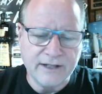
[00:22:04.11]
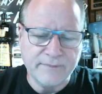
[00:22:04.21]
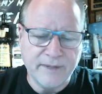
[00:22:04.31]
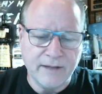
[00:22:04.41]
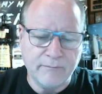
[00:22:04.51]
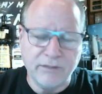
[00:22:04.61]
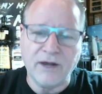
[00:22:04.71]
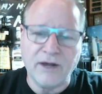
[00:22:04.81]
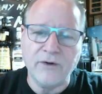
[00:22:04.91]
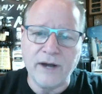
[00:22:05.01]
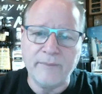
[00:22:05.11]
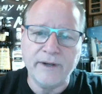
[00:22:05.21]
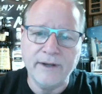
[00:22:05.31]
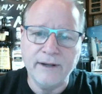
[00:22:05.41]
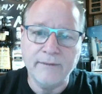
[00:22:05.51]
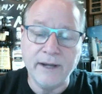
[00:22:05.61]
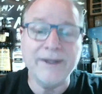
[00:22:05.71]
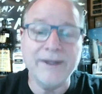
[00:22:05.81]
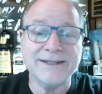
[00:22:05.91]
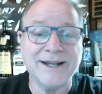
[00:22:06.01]
that's being blown up,
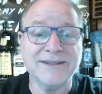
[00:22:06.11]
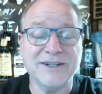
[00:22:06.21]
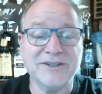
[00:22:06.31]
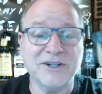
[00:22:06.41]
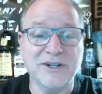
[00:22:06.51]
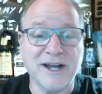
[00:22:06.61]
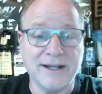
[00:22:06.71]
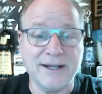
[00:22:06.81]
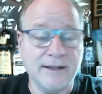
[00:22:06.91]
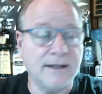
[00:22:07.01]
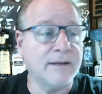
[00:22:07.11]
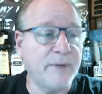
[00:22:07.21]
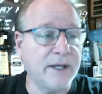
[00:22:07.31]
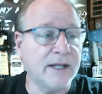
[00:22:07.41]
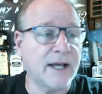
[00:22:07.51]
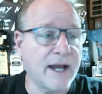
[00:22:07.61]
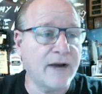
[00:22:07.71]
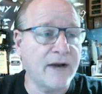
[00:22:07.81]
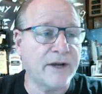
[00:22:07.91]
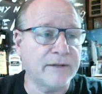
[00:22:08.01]
maybe it's not such a good idea to be in that
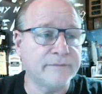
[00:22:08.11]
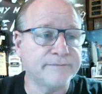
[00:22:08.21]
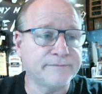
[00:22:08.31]
area.